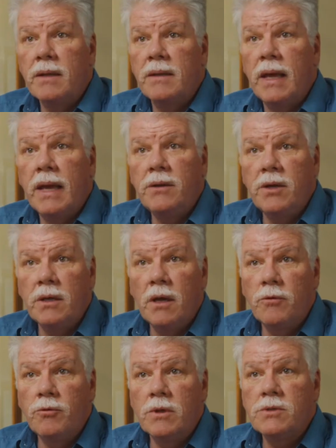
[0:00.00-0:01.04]
in the
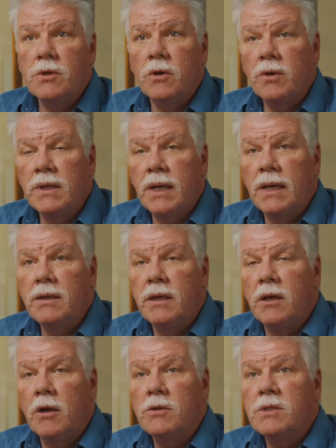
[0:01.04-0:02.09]
1800s, early
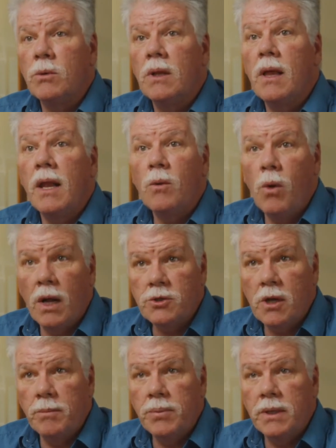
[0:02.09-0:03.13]
1900s, there were a lot of watch
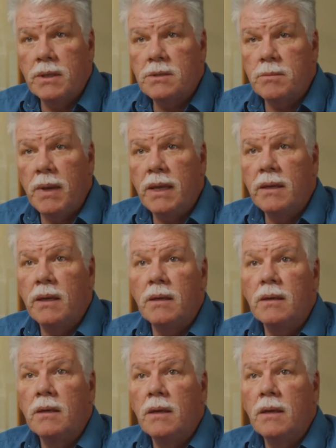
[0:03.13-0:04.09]
companies making